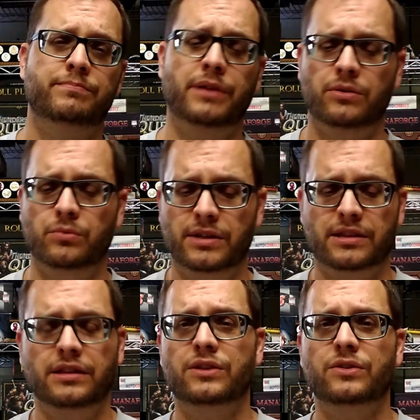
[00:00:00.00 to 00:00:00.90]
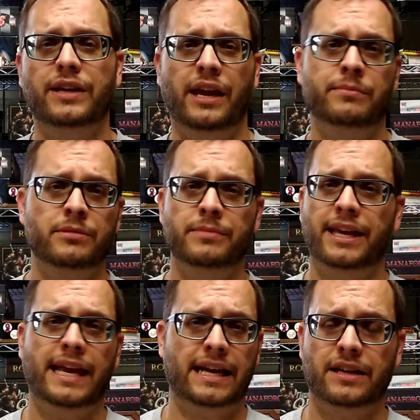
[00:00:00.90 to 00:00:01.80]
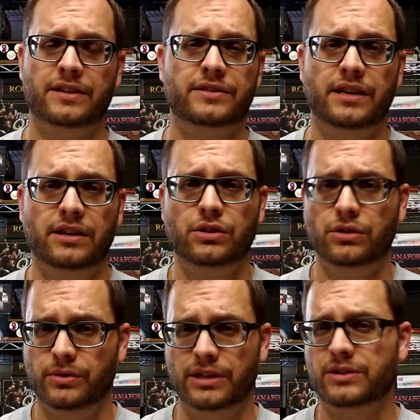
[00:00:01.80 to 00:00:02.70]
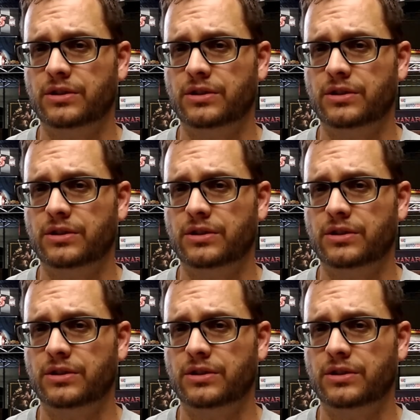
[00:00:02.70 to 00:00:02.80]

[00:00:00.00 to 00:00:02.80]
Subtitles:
but with little gamer mechanics included.